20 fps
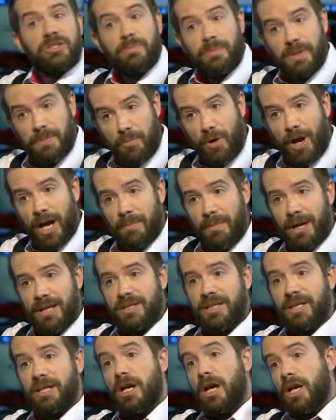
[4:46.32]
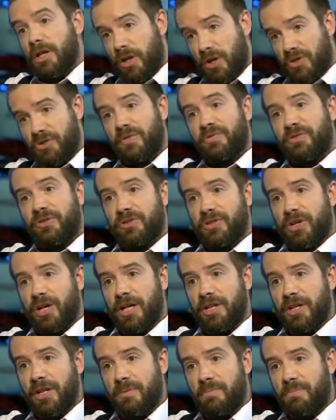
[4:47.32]
be pragmatic, goes off to
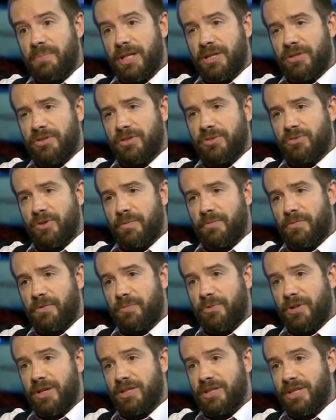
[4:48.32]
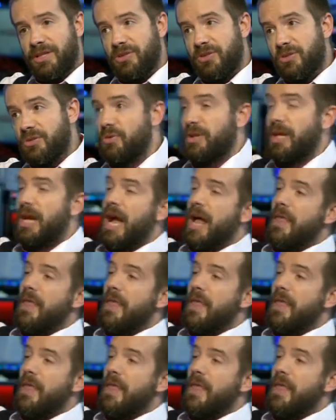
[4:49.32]
China and beats the drum for British industry